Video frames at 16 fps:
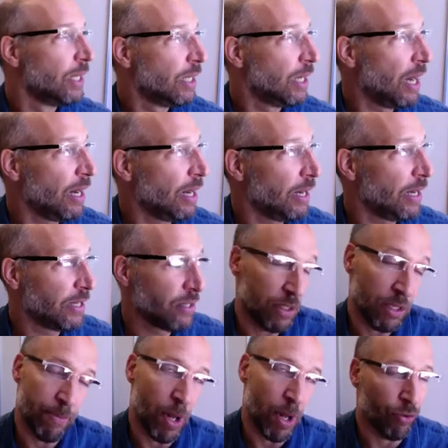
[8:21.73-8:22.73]
and
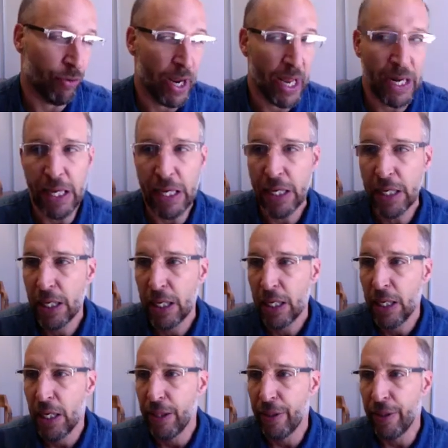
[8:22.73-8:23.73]
some already
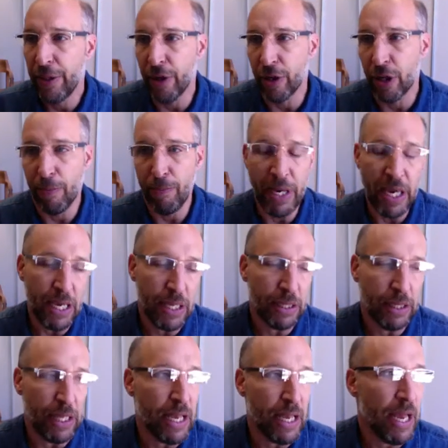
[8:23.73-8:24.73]
that are going to mate and
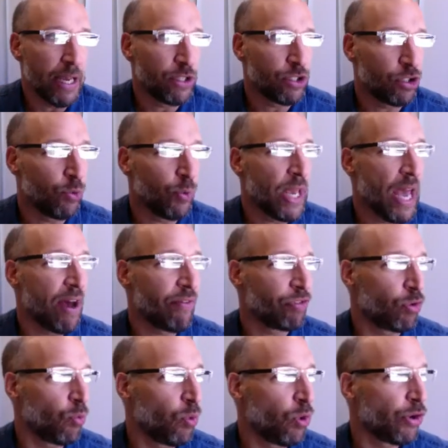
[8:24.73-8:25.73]
lay eggs, do we have
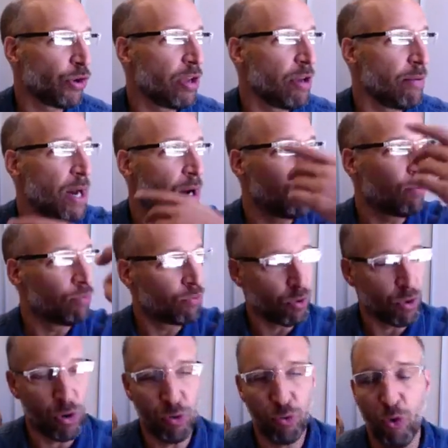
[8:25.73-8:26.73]
to worry about
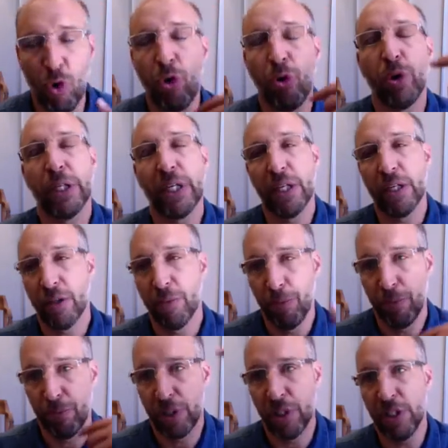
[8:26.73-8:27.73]
rolling and
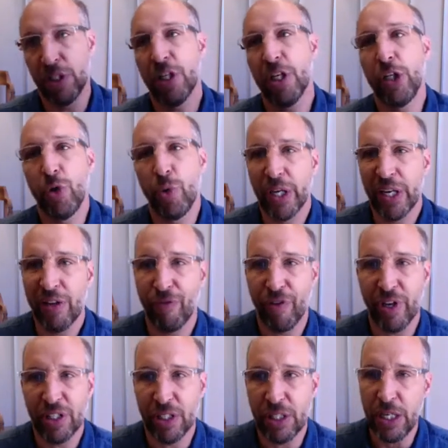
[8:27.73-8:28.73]
continuing
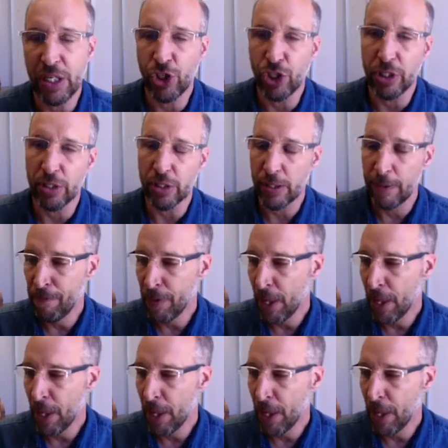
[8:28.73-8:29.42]
infestations?